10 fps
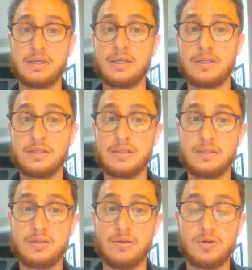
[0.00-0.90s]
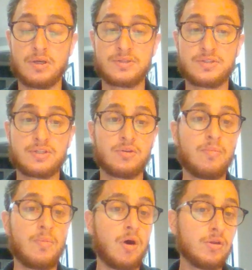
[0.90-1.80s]
And a
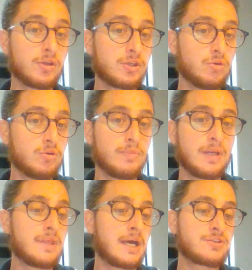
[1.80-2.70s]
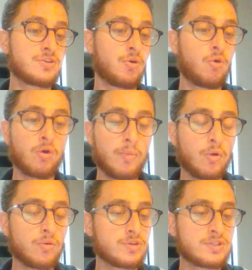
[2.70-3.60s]
signal molecule, maybe that's a
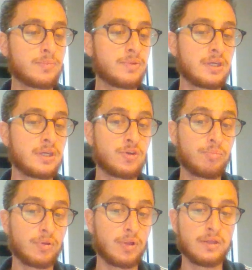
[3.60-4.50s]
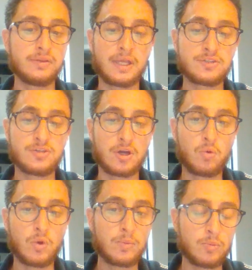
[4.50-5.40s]
hormone or something in your blood. That's not
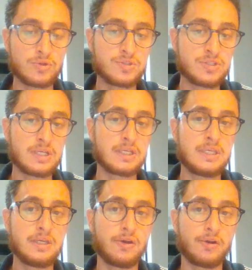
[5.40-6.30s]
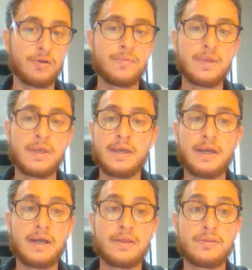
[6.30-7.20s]
quite what we're seeing here.
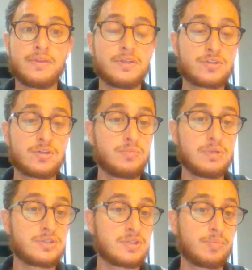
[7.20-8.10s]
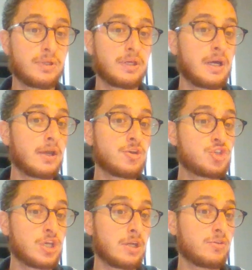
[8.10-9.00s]
This could be simply an ion
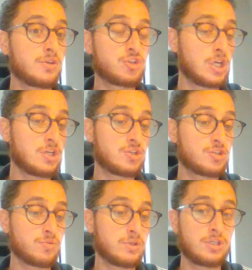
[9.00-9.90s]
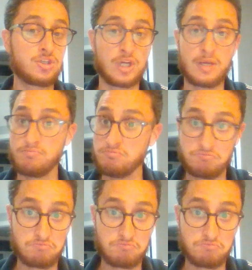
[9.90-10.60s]
channel that changes 3D shape